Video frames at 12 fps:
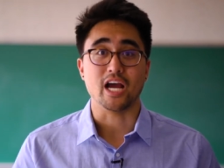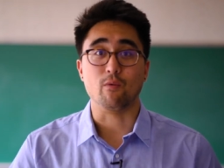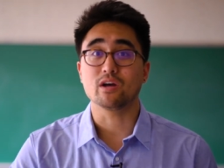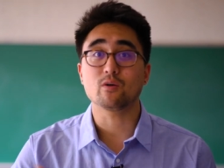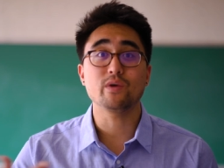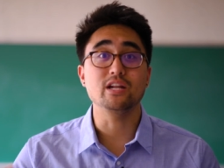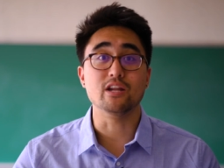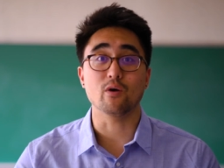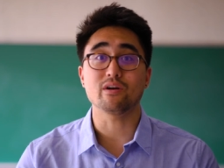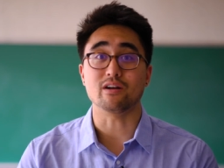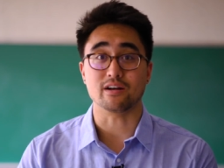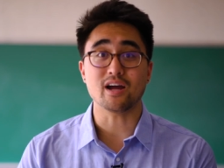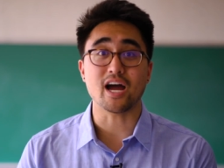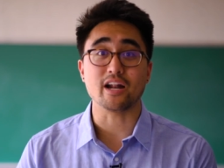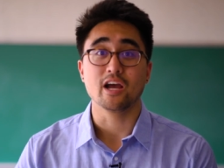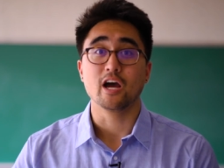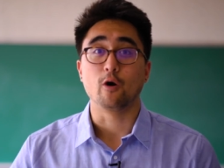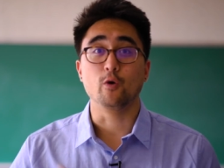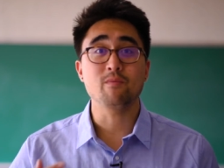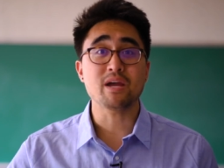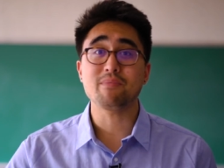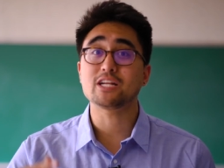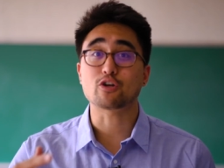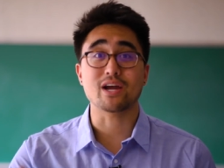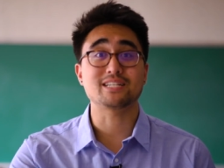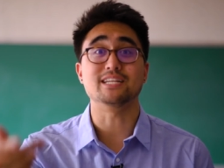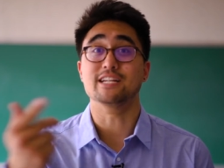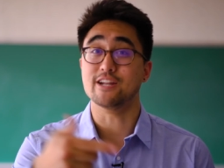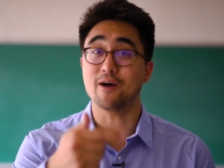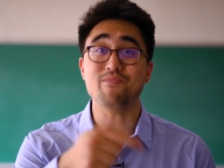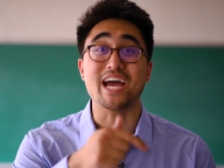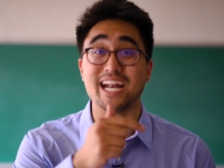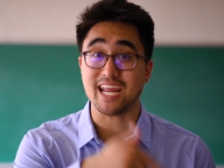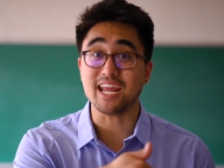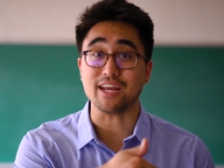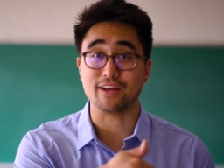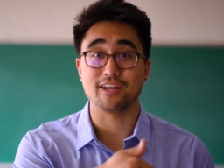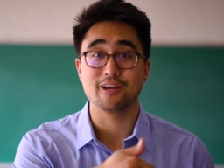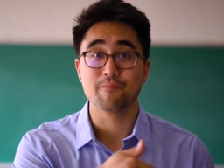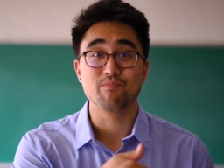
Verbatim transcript: And whether we know it or not, we might be trying to numb that ache.